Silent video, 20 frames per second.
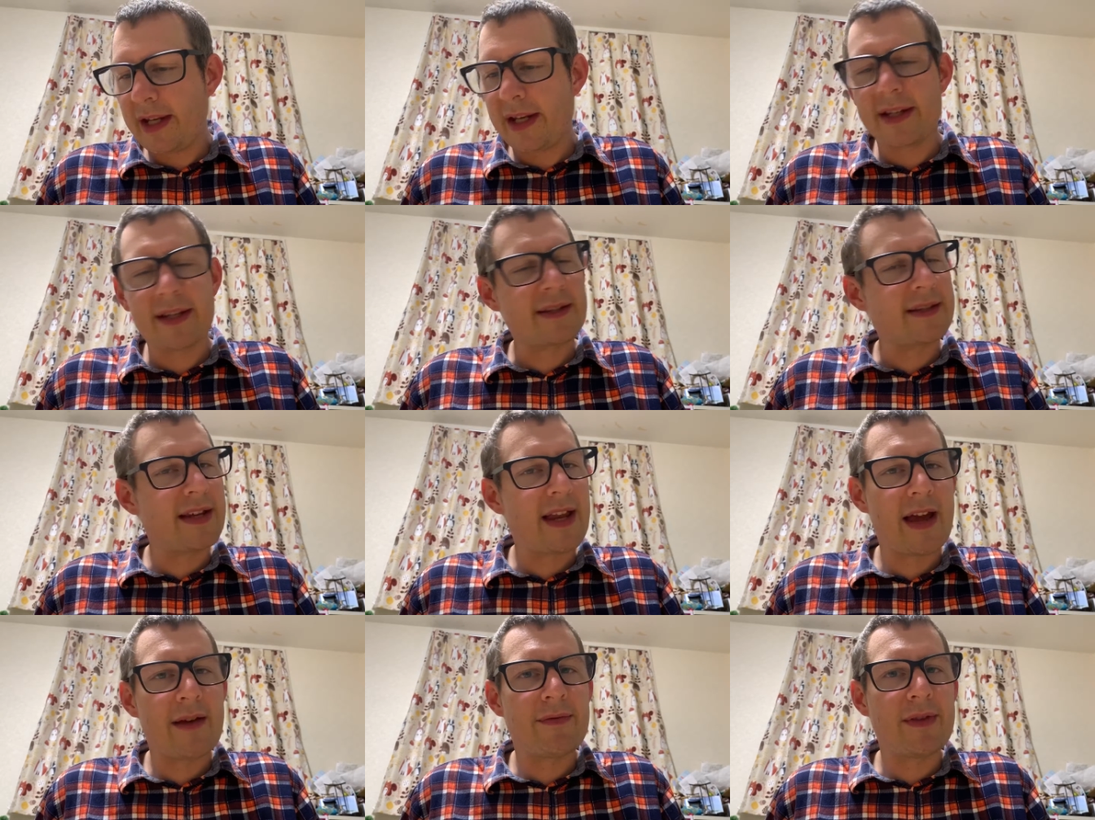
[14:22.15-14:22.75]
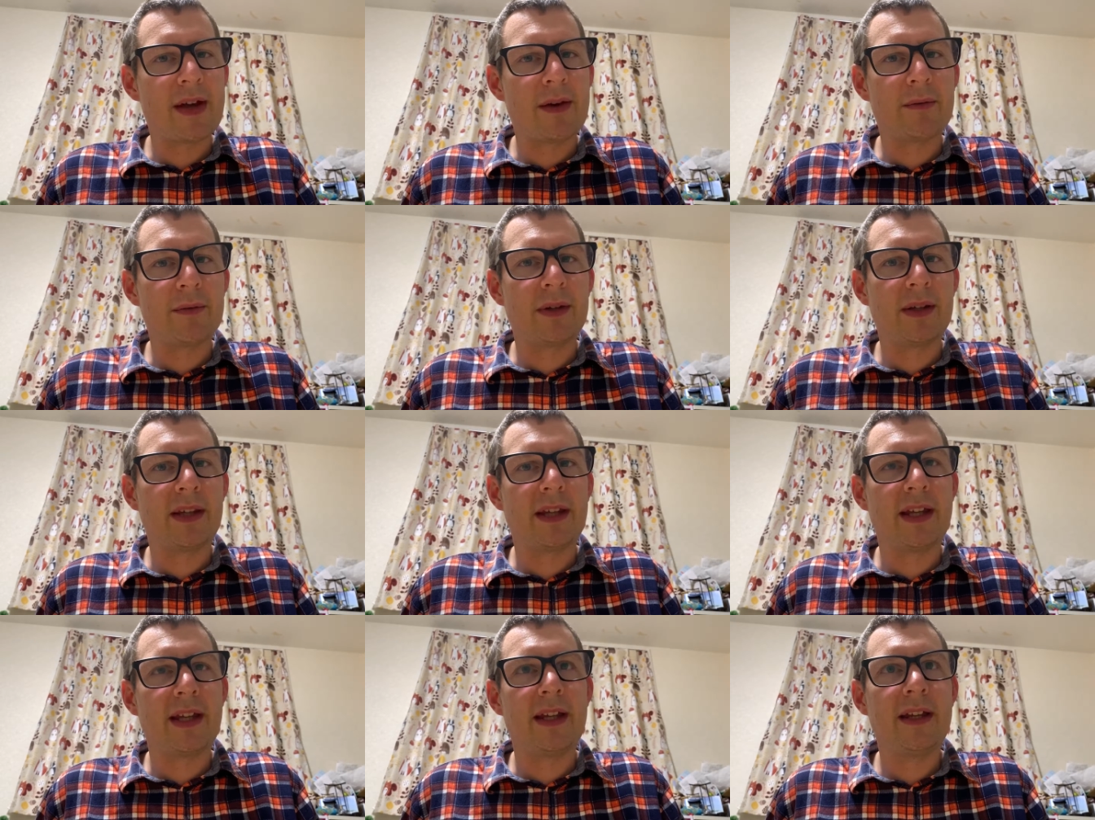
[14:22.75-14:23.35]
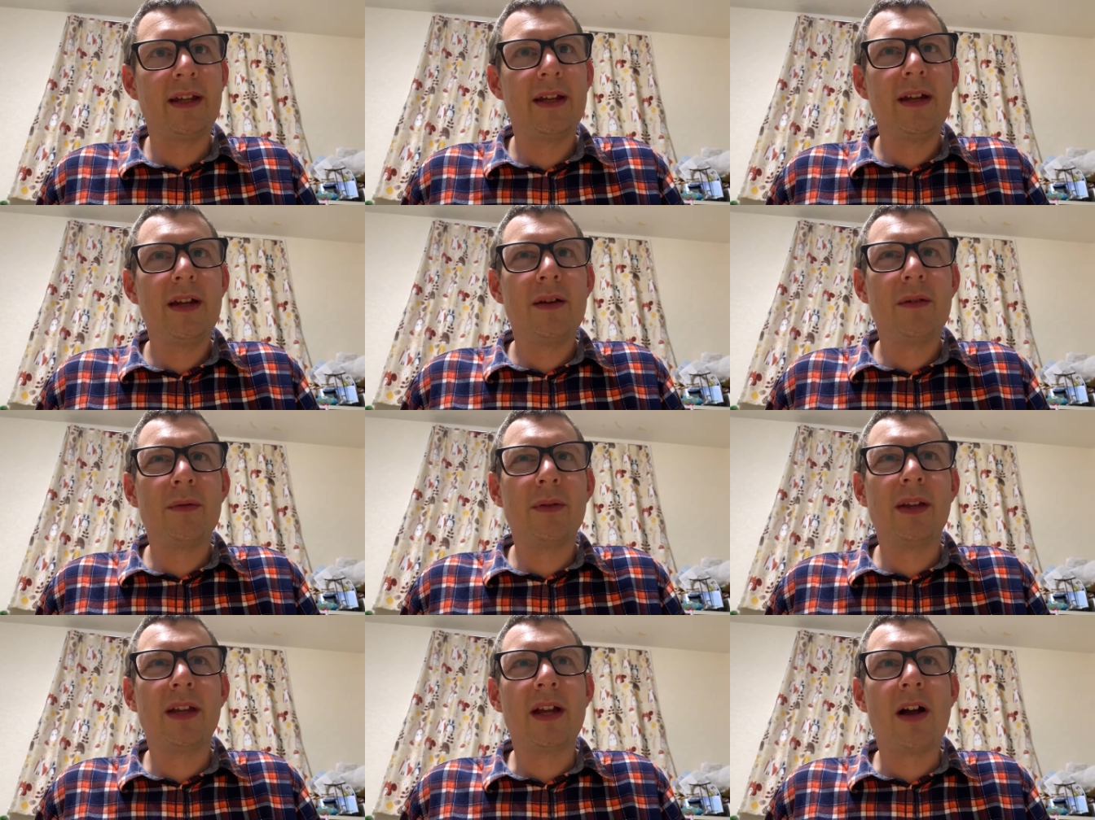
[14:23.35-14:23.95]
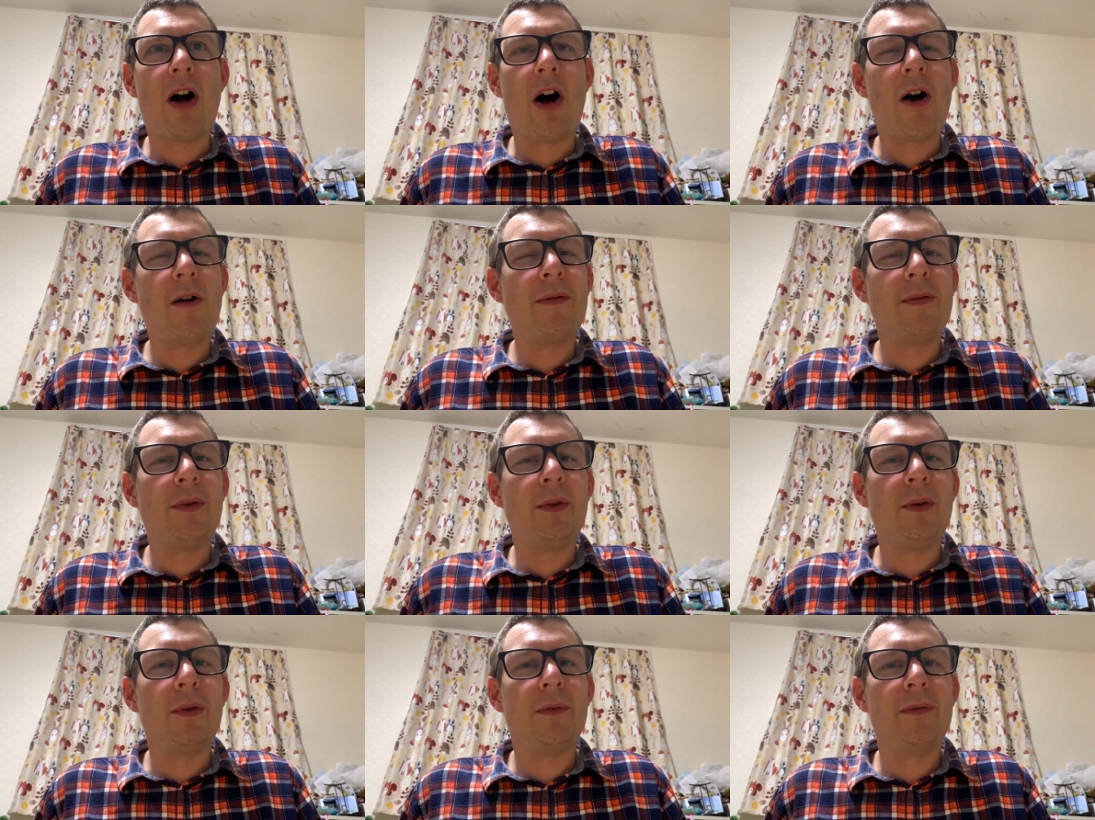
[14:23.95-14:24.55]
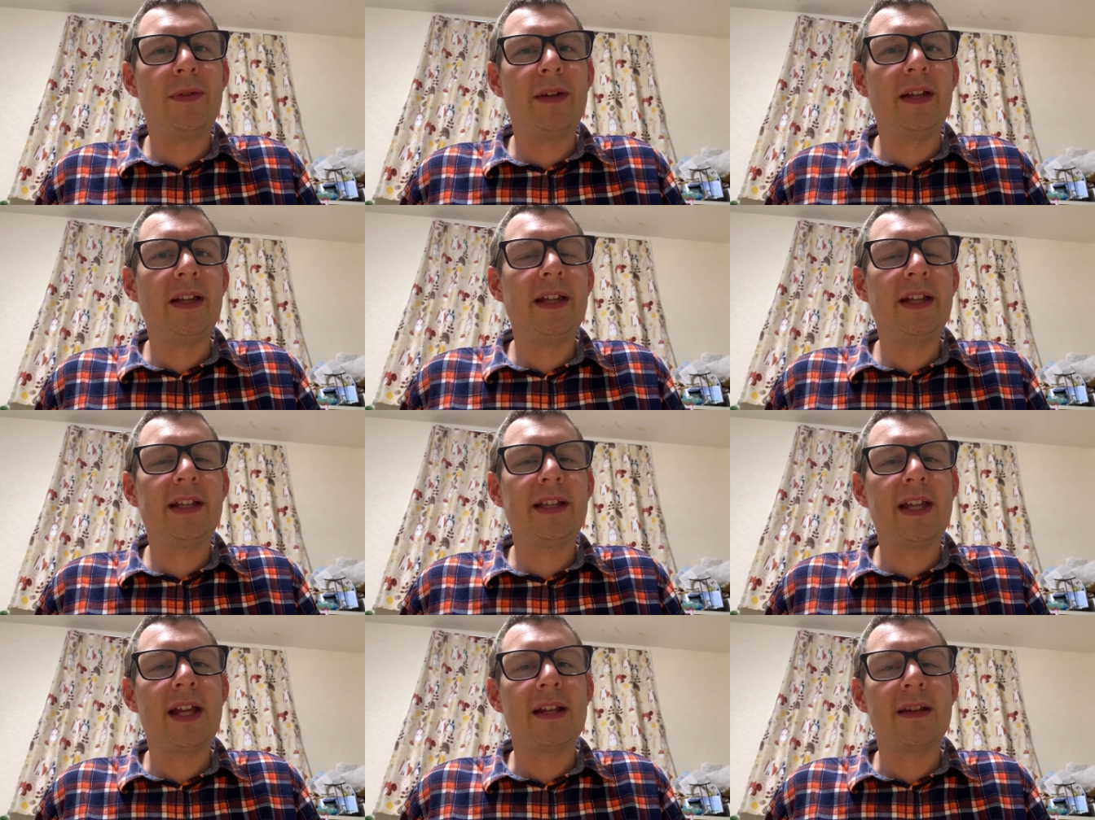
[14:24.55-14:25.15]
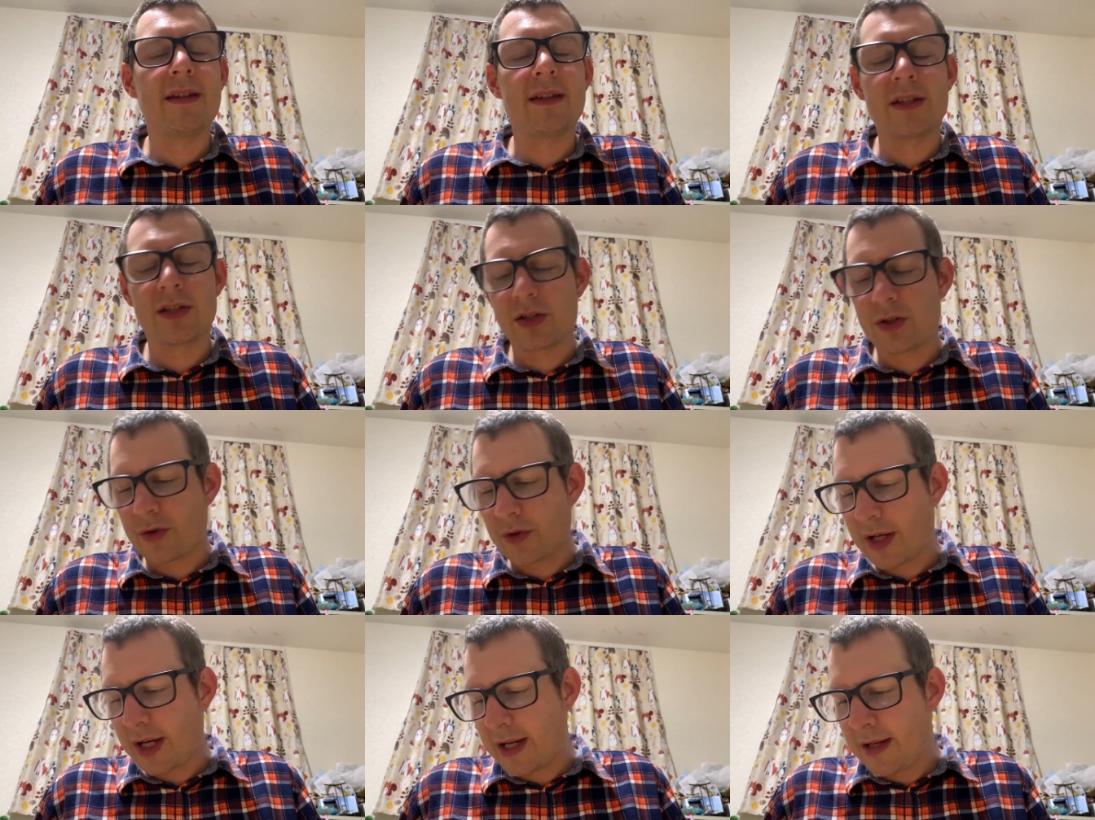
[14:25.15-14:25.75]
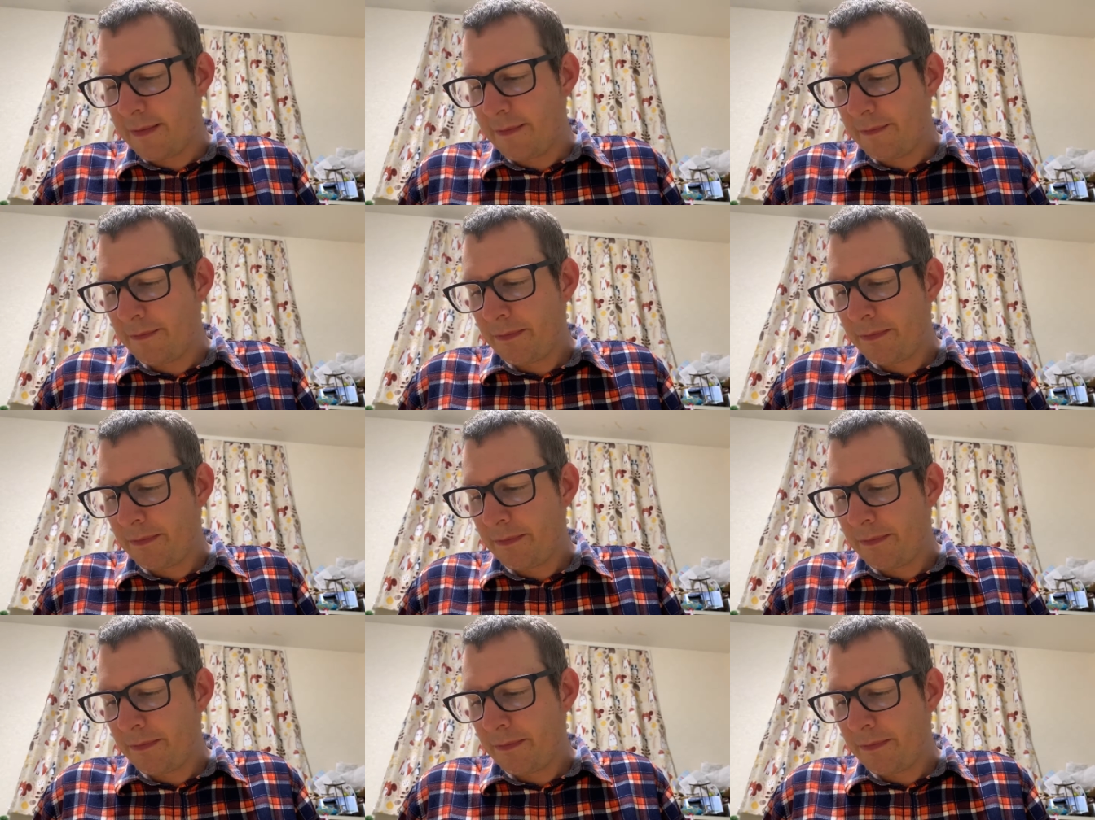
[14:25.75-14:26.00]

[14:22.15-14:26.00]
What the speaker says: It doesn't have that really, really awful feeling at the end of the string.